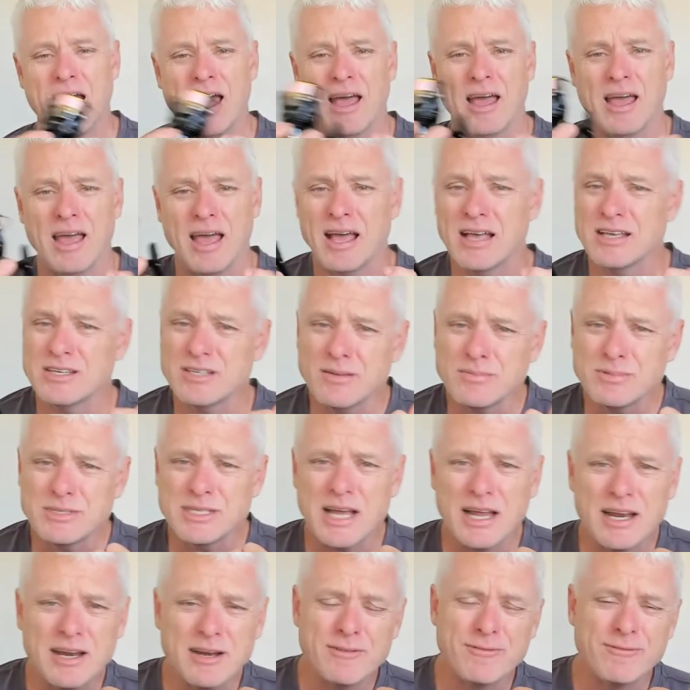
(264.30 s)
as I'm
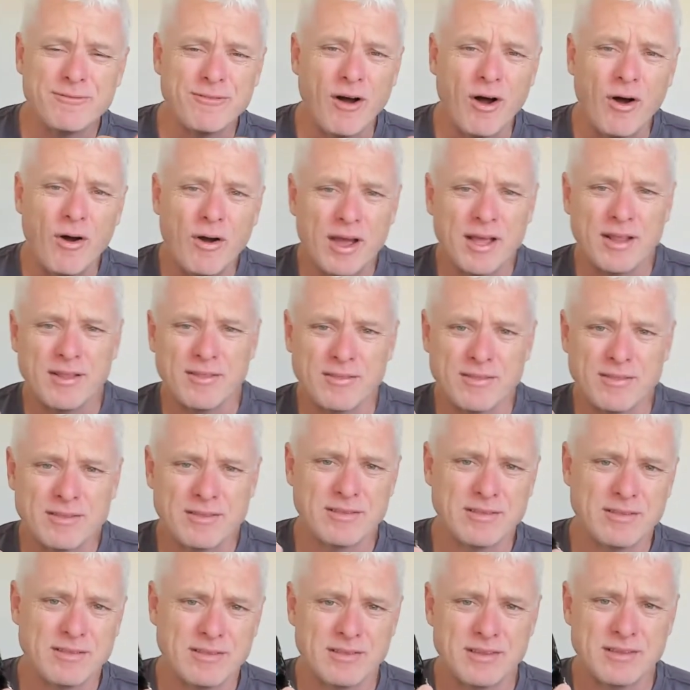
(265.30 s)
starting to find,
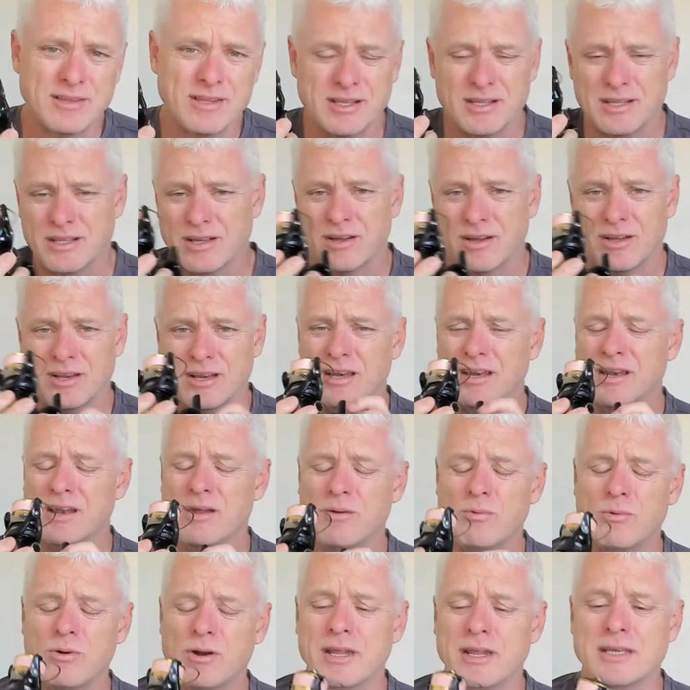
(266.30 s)
I don't know
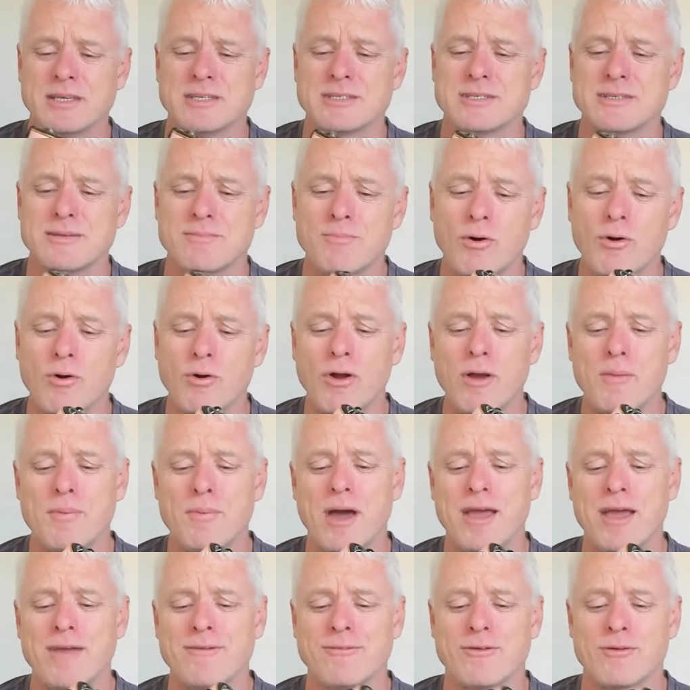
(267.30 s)
what it is, the more I
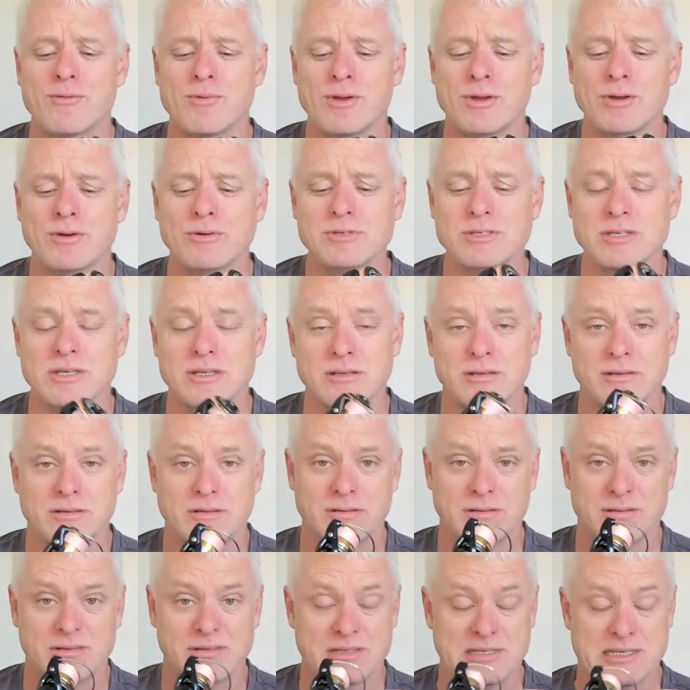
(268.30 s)
pay for reels,
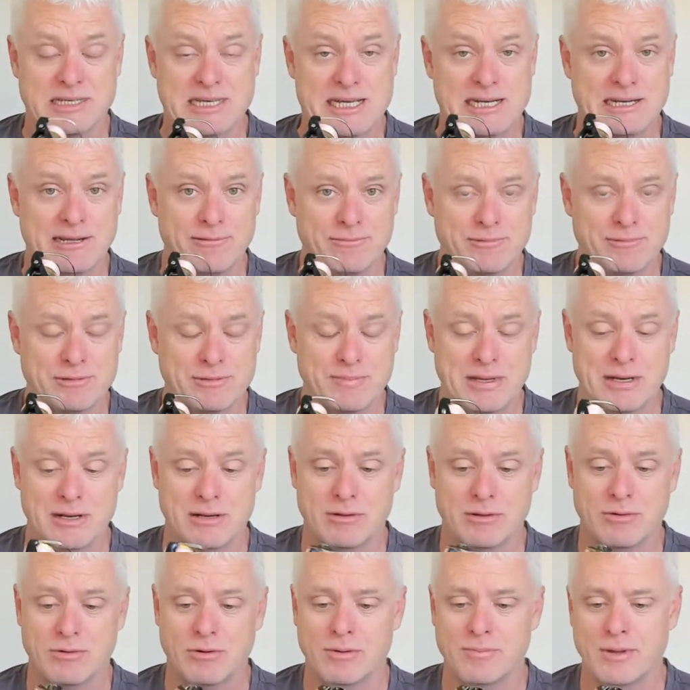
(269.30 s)
and sadly I've
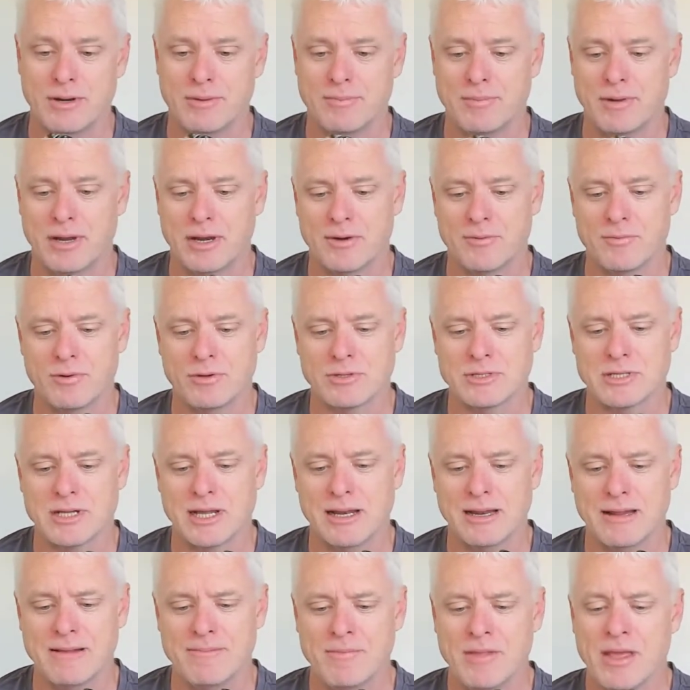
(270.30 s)
spent quite a bit of money on reels
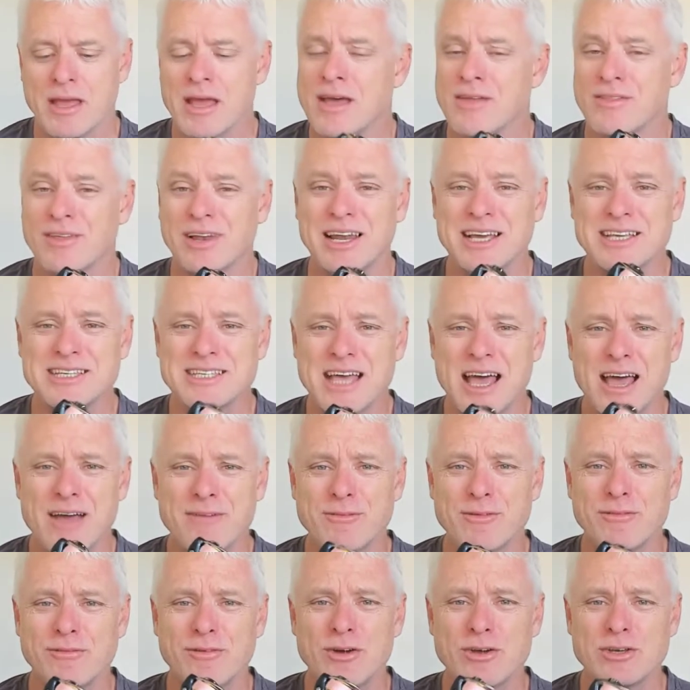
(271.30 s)
lately, the less they
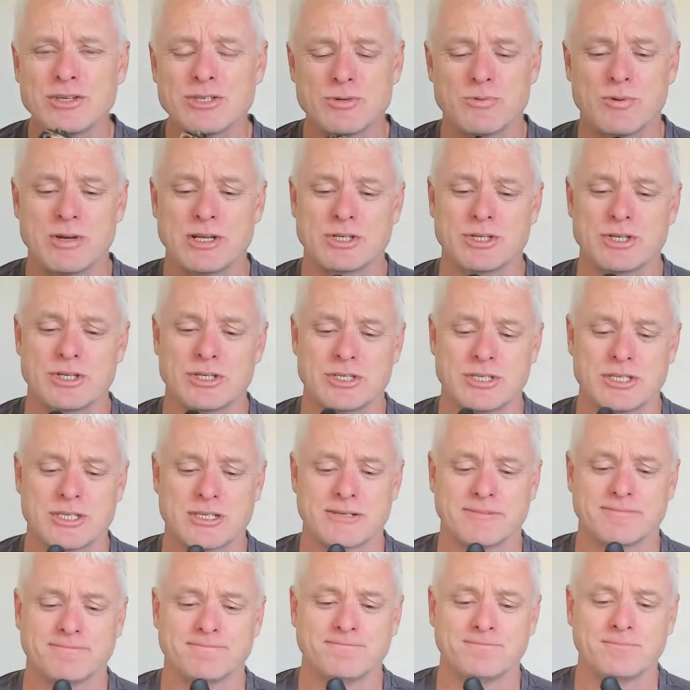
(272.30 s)
have reverse
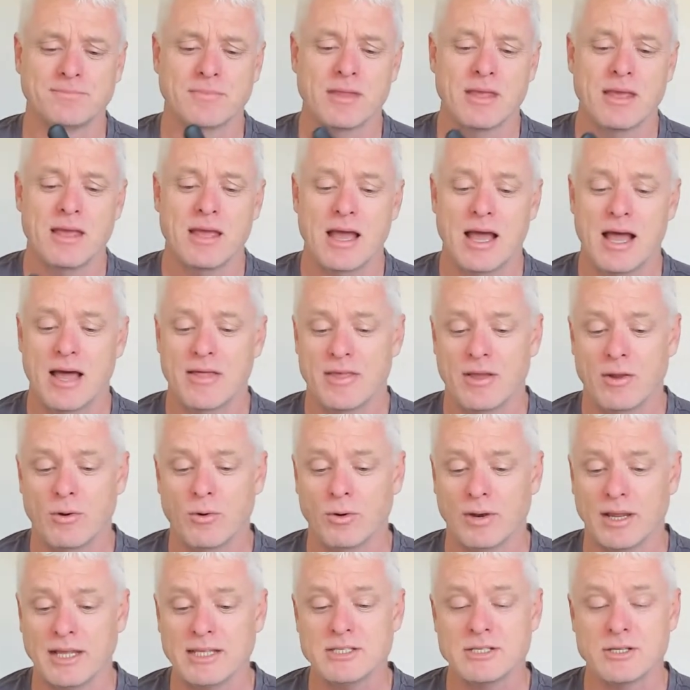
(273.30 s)
switches. They're
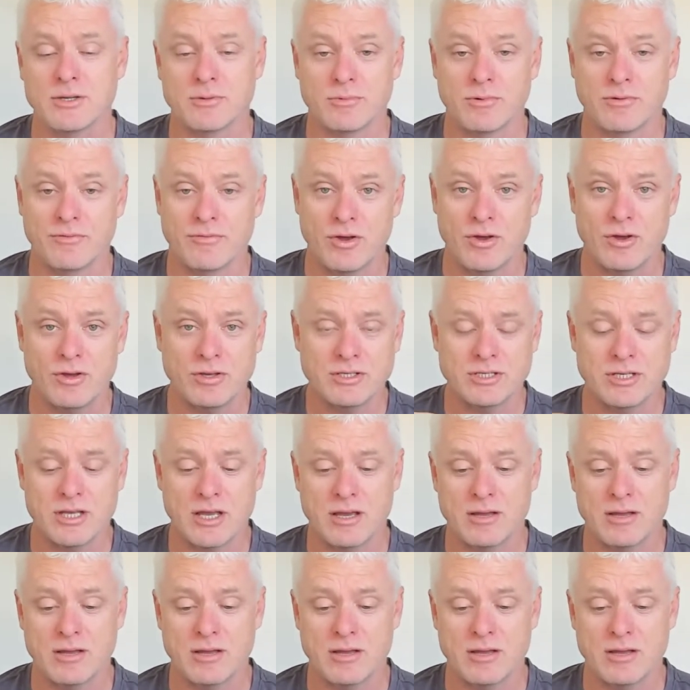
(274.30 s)
all instant reverse,